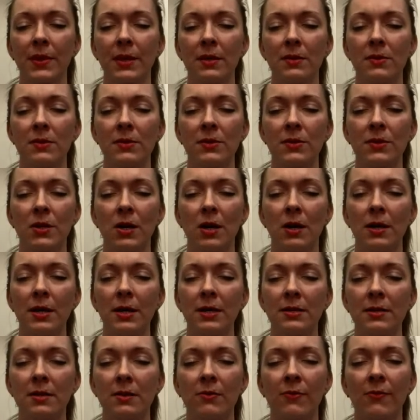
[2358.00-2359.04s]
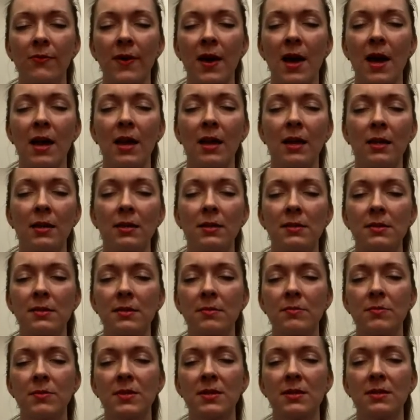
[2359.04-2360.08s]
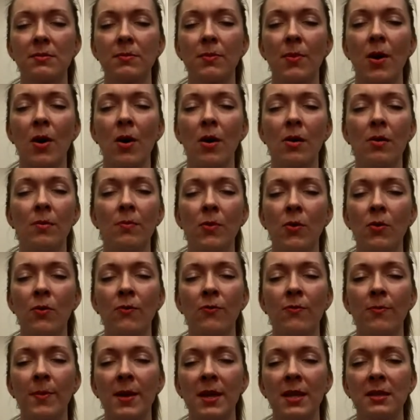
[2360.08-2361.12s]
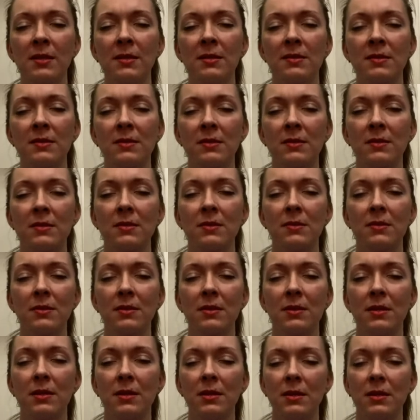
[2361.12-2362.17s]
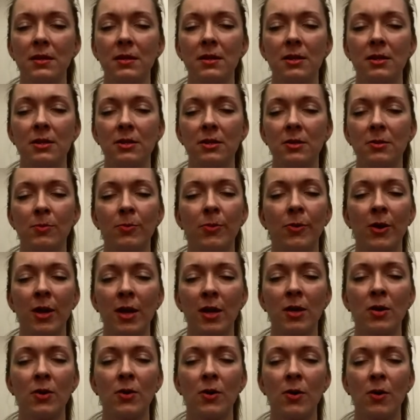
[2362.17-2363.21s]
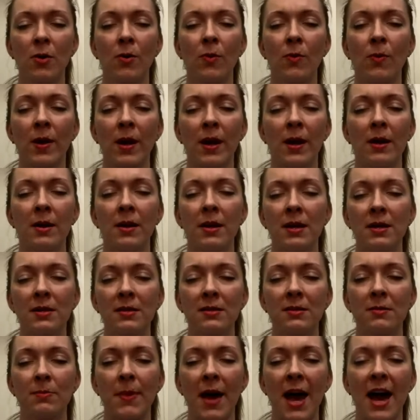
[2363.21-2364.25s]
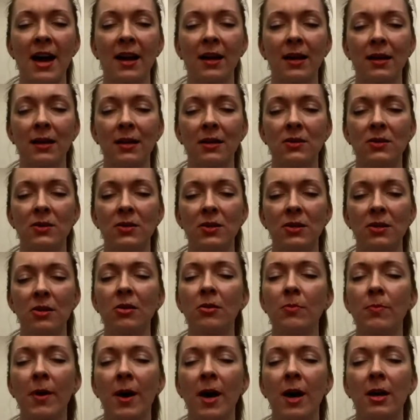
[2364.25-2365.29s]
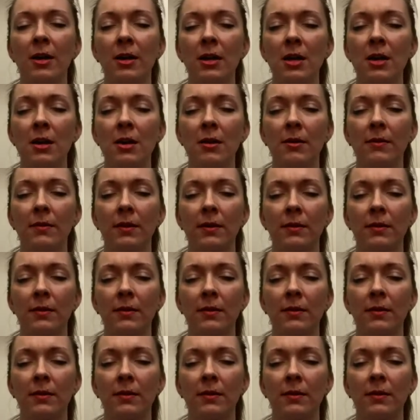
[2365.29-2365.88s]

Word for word: Starting to find some small movements to bring your awareness back into your body.